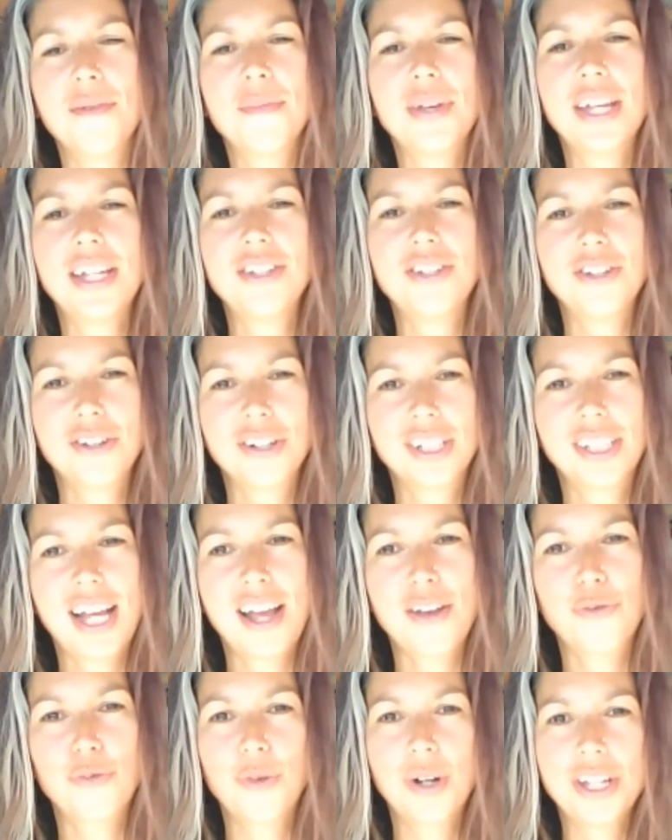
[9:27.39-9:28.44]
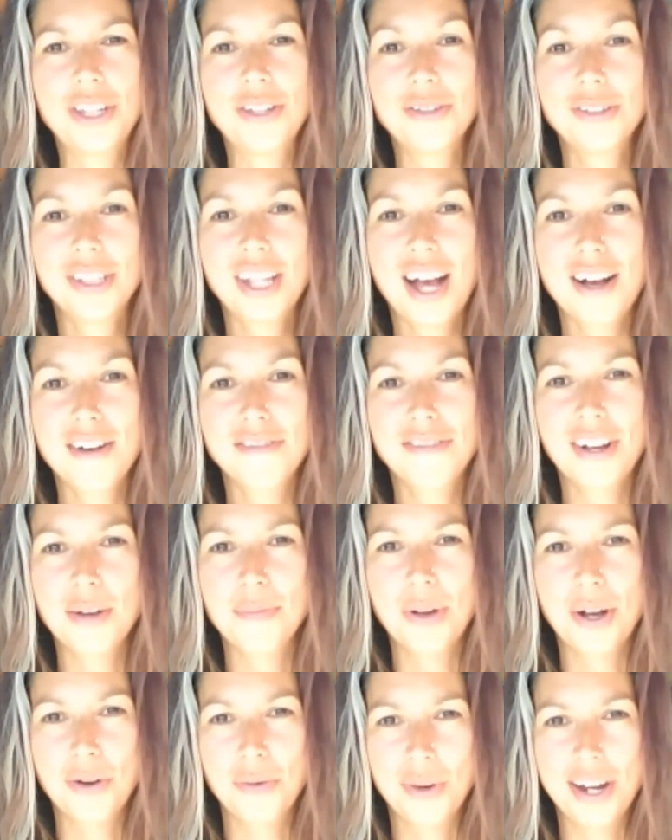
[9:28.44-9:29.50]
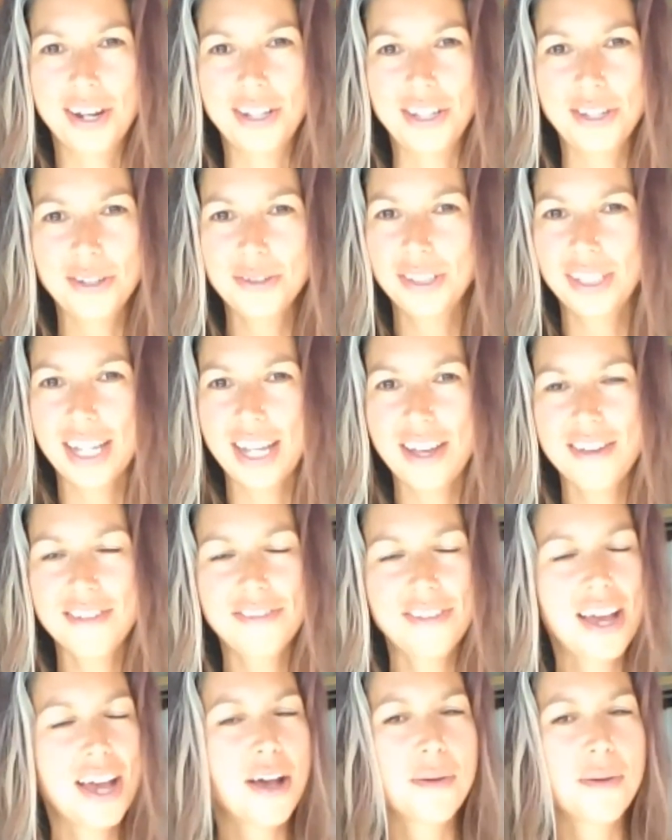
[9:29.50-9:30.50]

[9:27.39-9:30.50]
in your life, what you love about where you live.